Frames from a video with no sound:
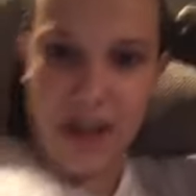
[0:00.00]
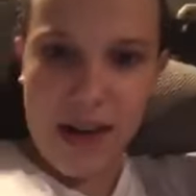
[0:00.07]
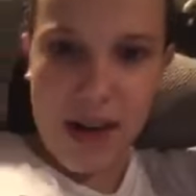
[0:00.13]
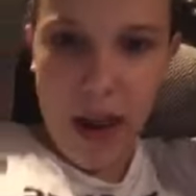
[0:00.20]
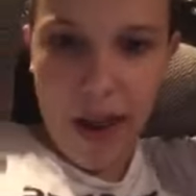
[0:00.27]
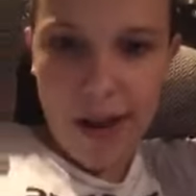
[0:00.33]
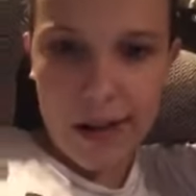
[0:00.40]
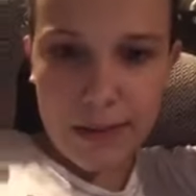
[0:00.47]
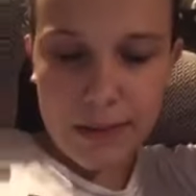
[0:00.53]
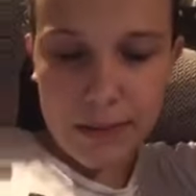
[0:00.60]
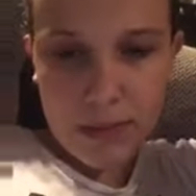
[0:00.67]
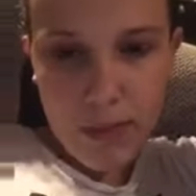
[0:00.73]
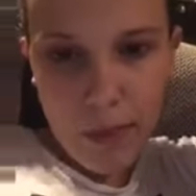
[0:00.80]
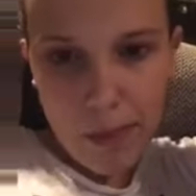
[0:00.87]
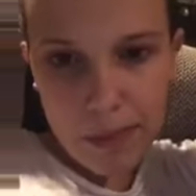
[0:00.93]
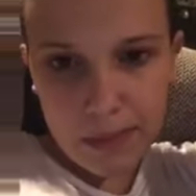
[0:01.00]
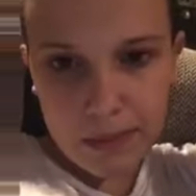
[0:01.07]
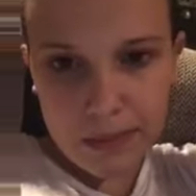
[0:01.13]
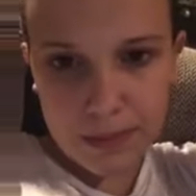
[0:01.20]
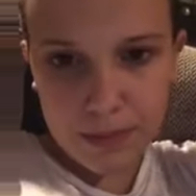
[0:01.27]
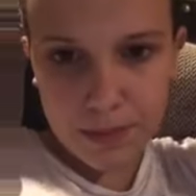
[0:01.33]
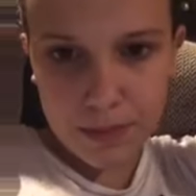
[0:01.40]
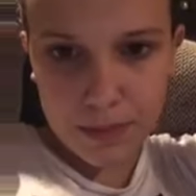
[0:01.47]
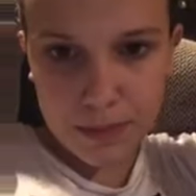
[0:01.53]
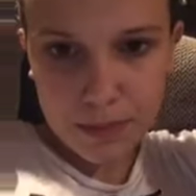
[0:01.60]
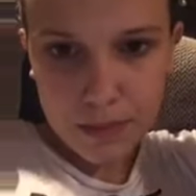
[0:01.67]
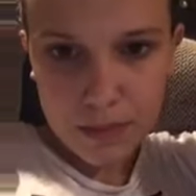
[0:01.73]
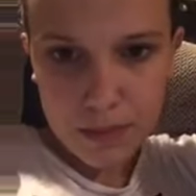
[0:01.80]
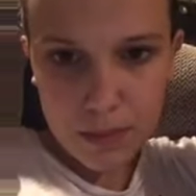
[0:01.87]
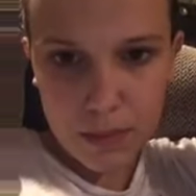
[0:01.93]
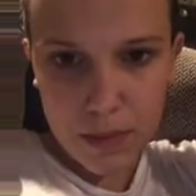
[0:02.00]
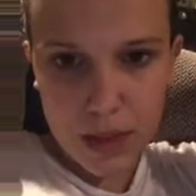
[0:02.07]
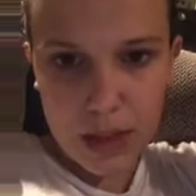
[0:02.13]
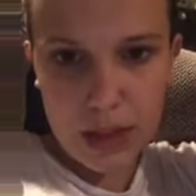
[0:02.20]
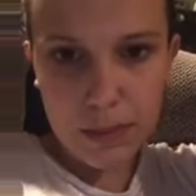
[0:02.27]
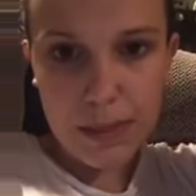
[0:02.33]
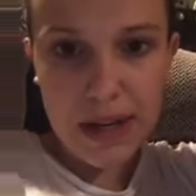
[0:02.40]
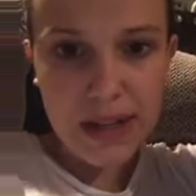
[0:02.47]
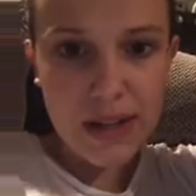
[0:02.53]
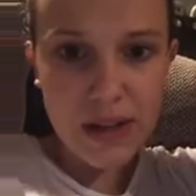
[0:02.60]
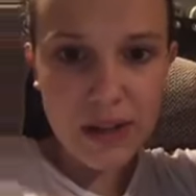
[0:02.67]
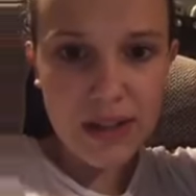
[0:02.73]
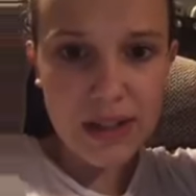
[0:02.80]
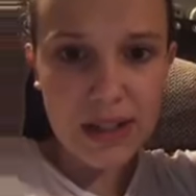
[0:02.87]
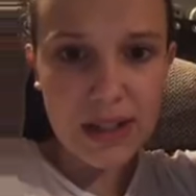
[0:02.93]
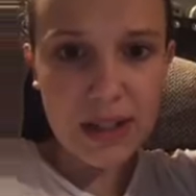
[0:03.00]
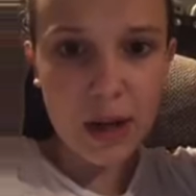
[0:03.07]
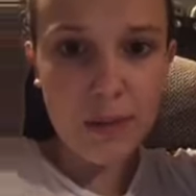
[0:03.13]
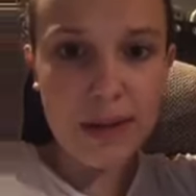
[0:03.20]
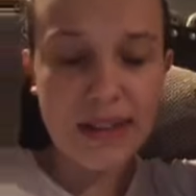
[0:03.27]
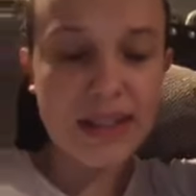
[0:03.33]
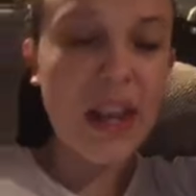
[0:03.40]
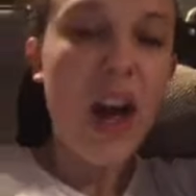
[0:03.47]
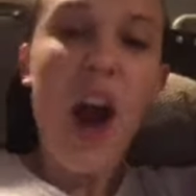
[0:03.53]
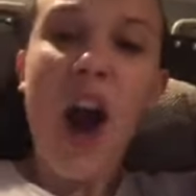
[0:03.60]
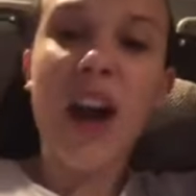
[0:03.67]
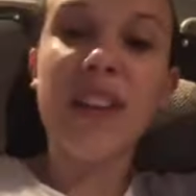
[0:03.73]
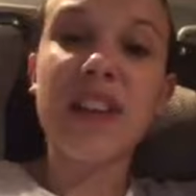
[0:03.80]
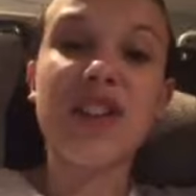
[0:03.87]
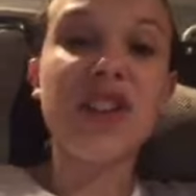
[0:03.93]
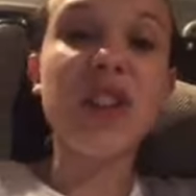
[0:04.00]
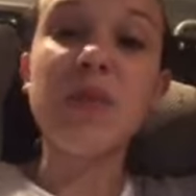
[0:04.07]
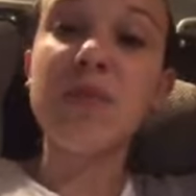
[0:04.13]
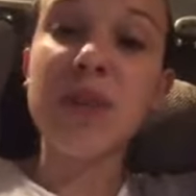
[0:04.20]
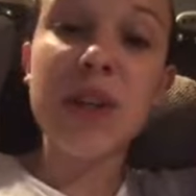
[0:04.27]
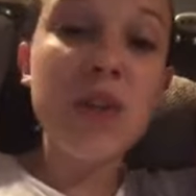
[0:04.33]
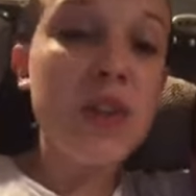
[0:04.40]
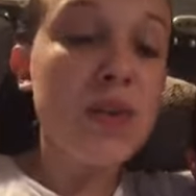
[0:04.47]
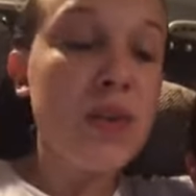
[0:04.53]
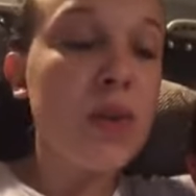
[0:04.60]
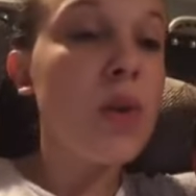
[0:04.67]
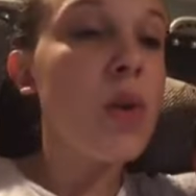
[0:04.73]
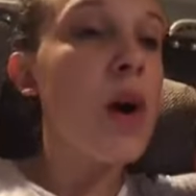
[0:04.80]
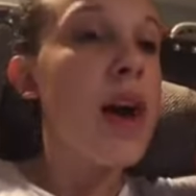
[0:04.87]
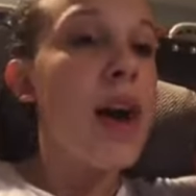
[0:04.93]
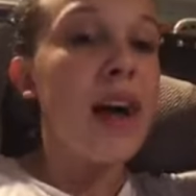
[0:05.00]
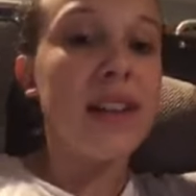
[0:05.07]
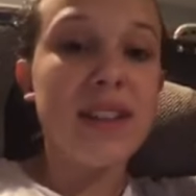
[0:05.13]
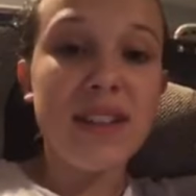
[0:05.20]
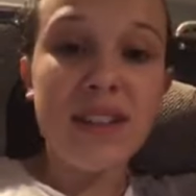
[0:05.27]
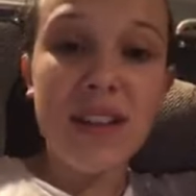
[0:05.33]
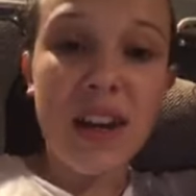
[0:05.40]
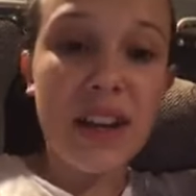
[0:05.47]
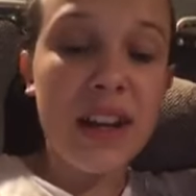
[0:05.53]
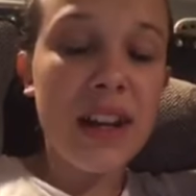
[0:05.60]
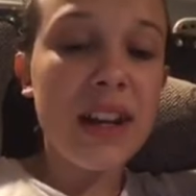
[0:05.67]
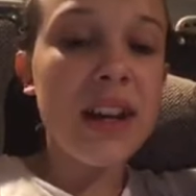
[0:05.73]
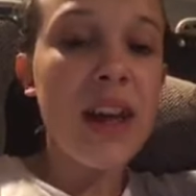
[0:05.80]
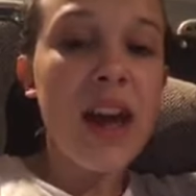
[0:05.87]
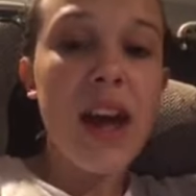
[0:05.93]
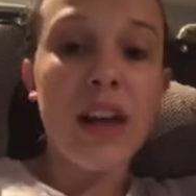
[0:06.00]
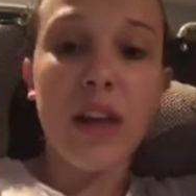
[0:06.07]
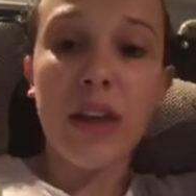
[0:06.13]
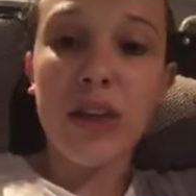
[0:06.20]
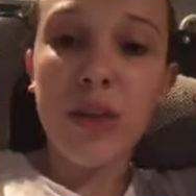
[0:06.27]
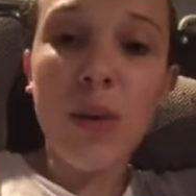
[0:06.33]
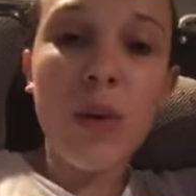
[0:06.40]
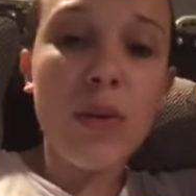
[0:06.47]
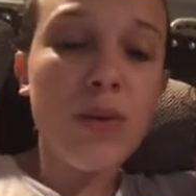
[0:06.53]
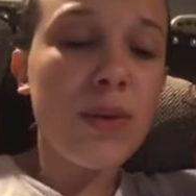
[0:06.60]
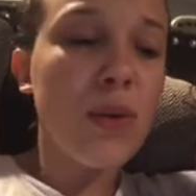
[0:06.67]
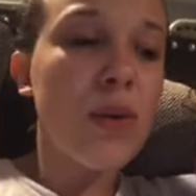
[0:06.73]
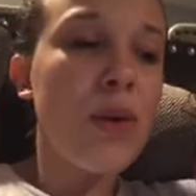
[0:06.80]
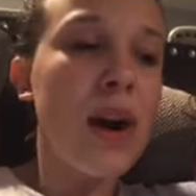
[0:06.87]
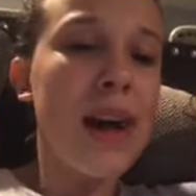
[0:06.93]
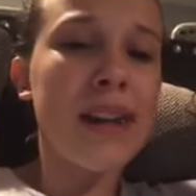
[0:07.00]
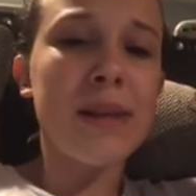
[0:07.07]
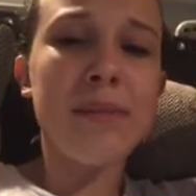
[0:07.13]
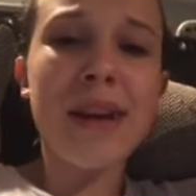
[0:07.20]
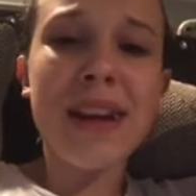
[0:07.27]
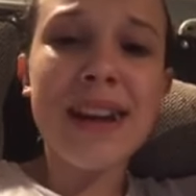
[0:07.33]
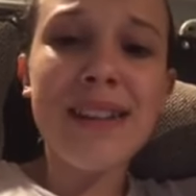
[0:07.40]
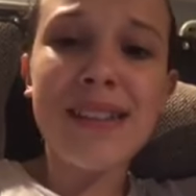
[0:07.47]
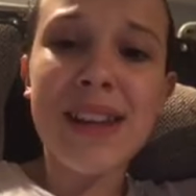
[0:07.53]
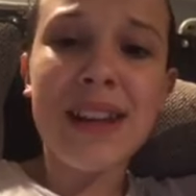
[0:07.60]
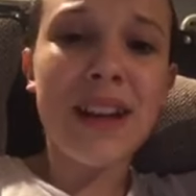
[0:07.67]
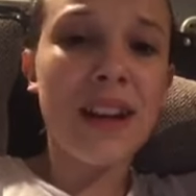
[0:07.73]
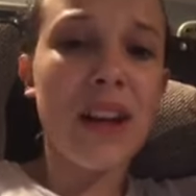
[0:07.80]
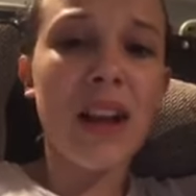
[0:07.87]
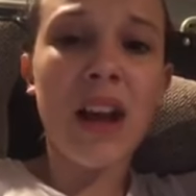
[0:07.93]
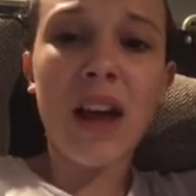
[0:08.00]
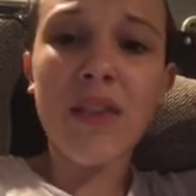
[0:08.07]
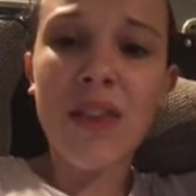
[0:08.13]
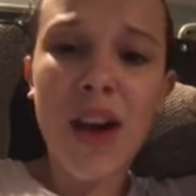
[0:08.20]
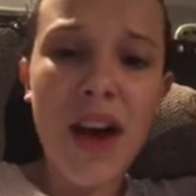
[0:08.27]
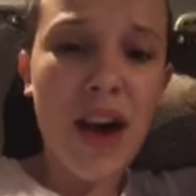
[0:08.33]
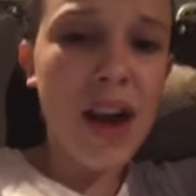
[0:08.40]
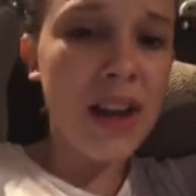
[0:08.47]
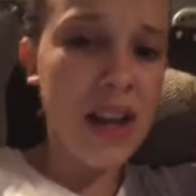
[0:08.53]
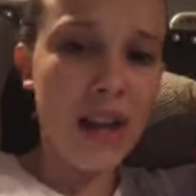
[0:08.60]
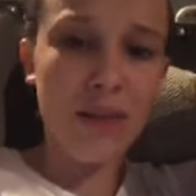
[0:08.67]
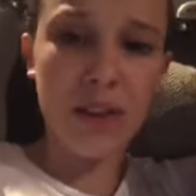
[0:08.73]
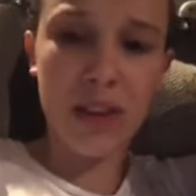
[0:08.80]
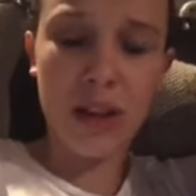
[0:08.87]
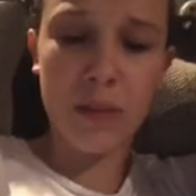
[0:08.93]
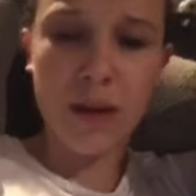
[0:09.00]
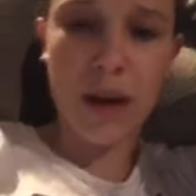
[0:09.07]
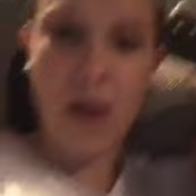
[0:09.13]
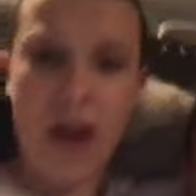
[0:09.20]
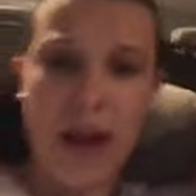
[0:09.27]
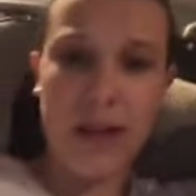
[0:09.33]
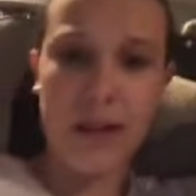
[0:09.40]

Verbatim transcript: Um, a pup. Opinion on Selena Gomez. I think she's beautiful and stunning and thoughtful and amazing, and I love her and everything about her.